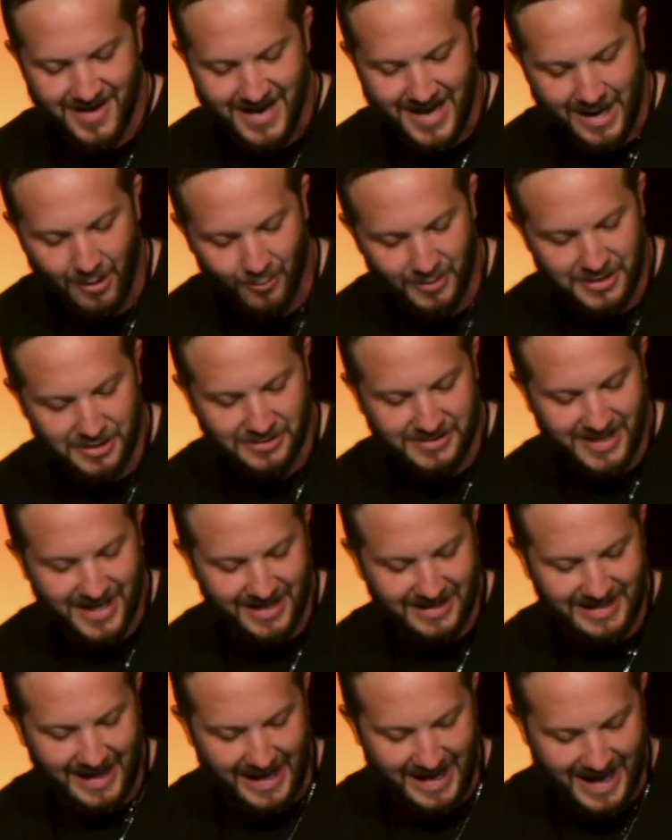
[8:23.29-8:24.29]
And when you
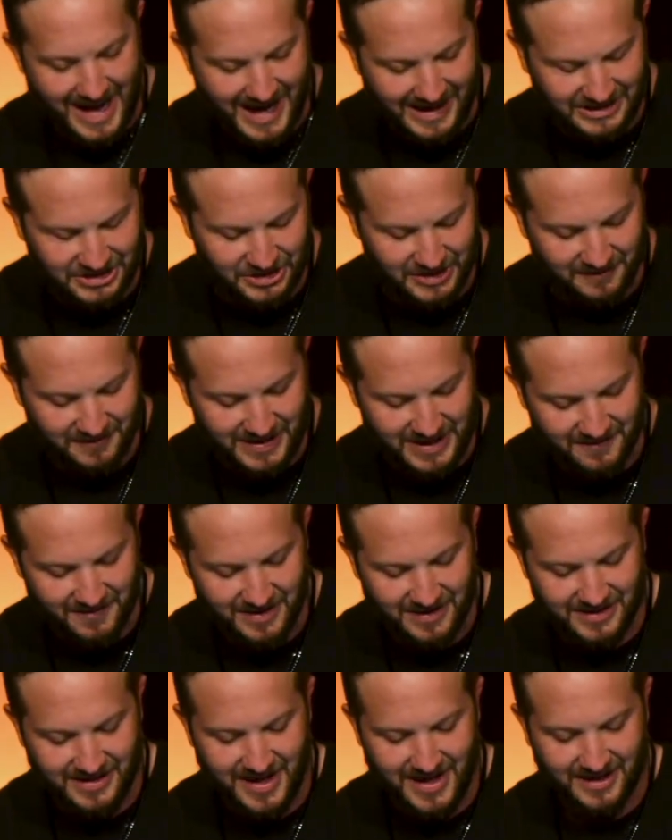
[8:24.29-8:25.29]
take that action of
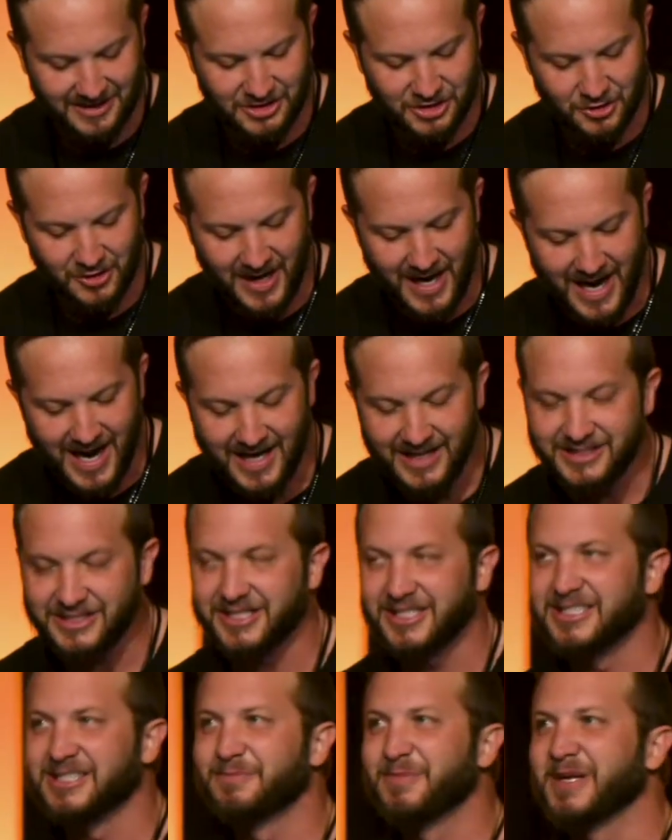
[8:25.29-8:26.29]
giving thanks, your
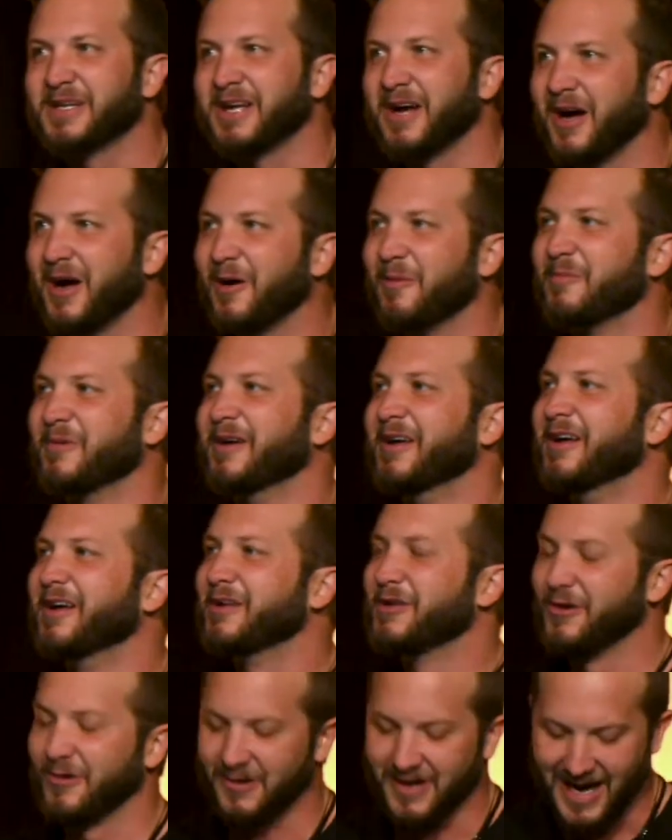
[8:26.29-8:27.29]
actions become
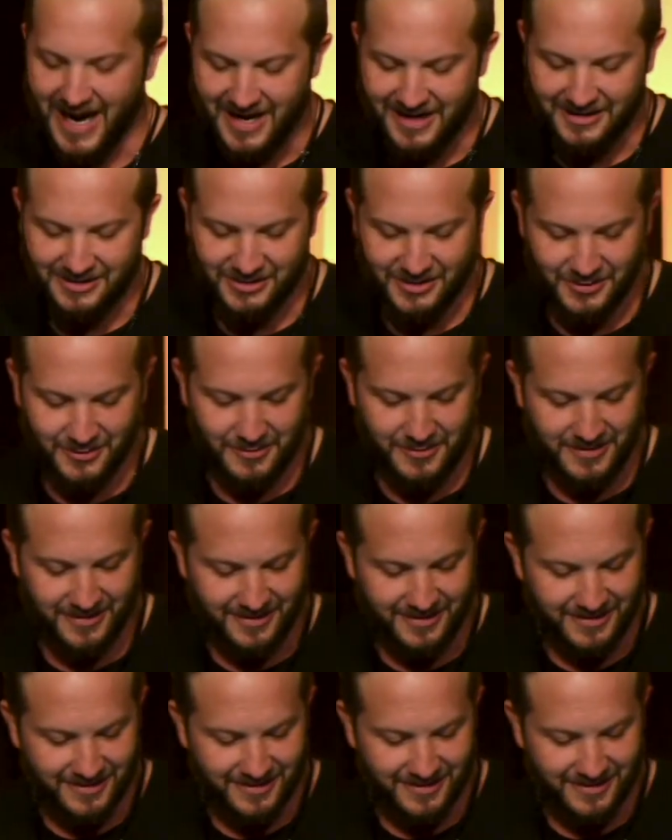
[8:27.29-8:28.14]
your attitude.